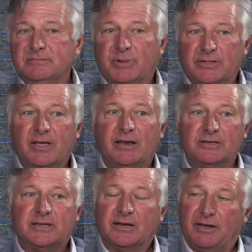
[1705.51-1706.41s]
But then
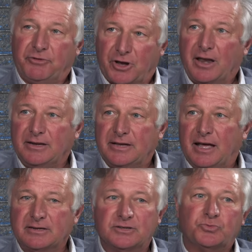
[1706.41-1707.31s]
it's like, if you're cutting
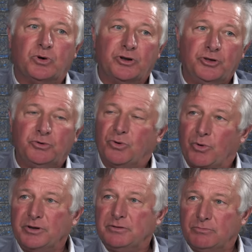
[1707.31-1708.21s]
taxes, what are you
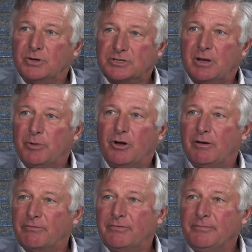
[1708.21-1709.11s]
going to, what's coming
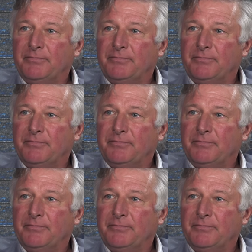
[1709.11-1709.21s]
off?